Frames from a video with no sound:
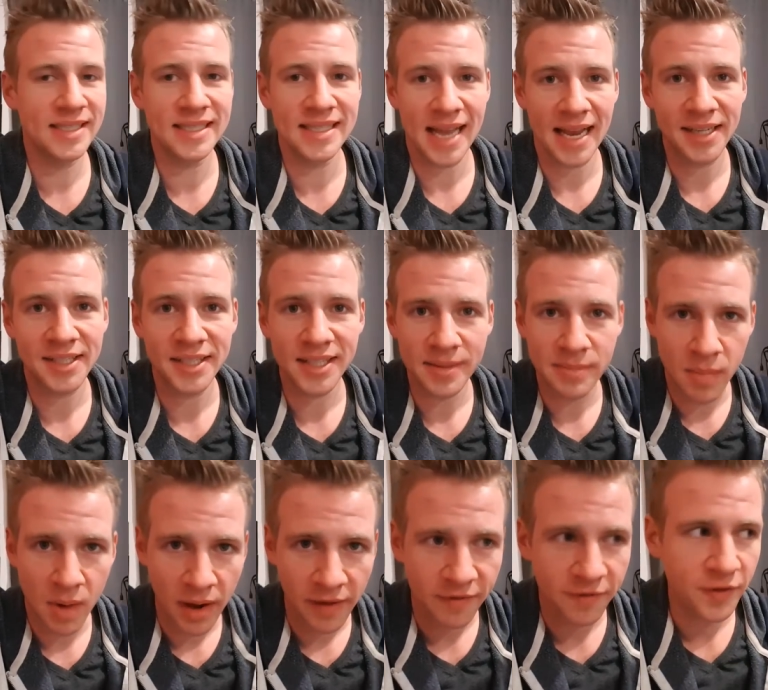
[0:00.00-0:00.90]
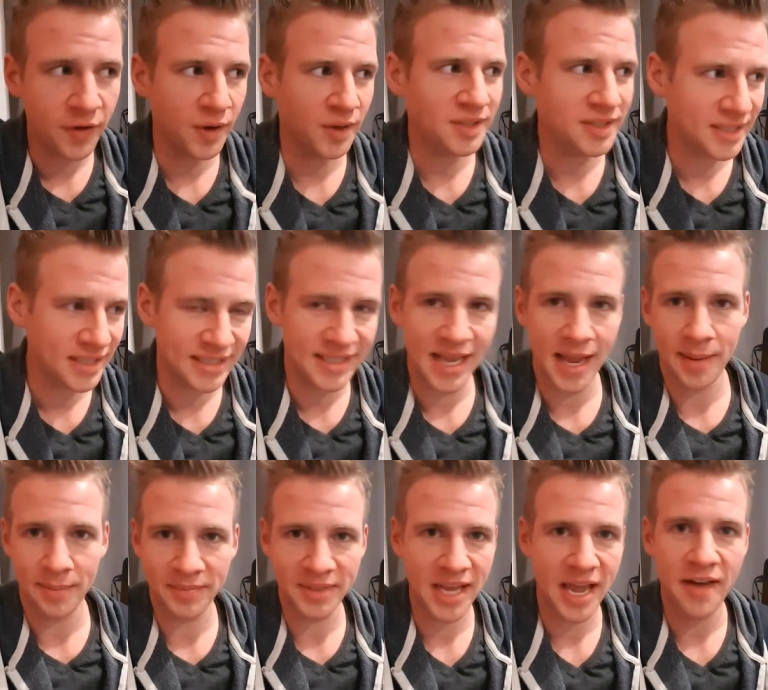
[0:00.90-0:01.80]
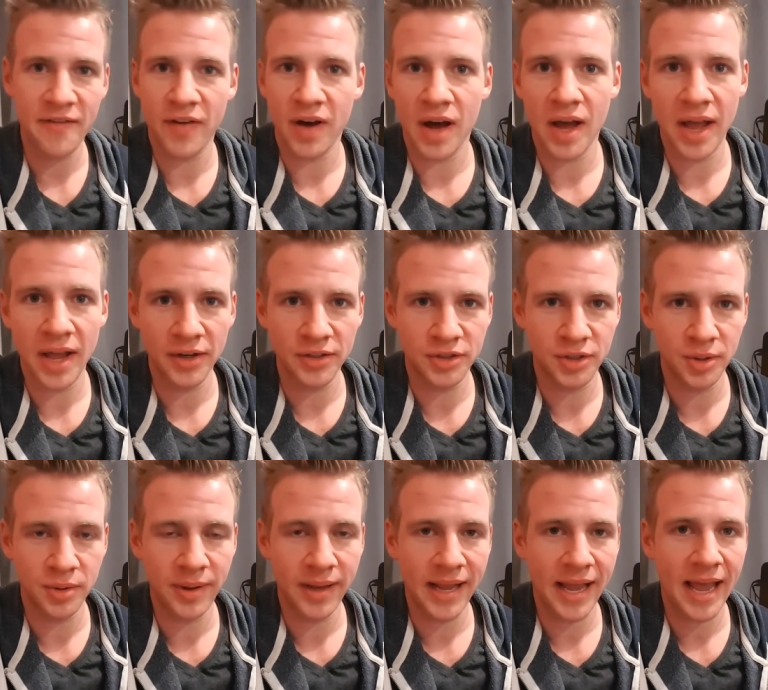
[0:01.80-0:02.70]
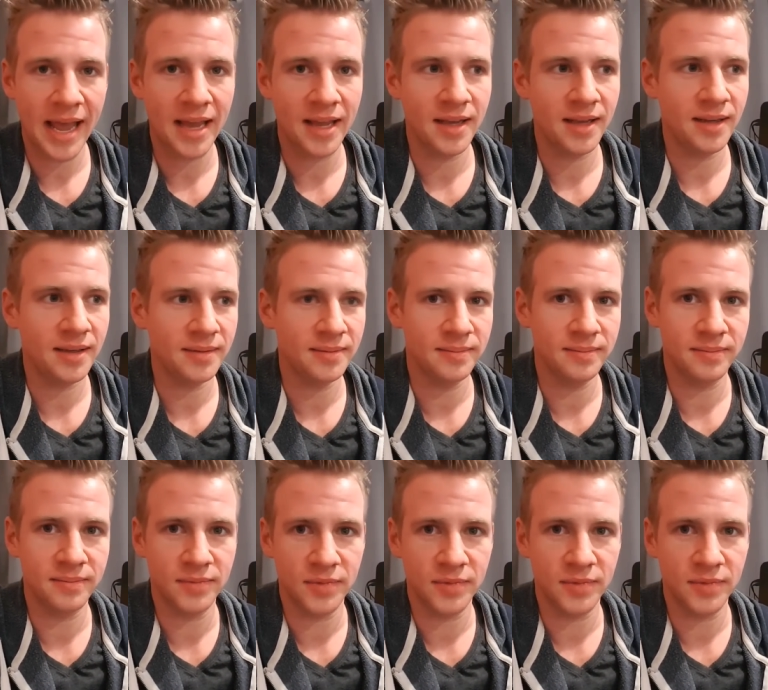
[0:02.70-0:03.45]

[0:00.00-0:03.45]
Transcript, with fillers: This is actually my first attempt ever at doing a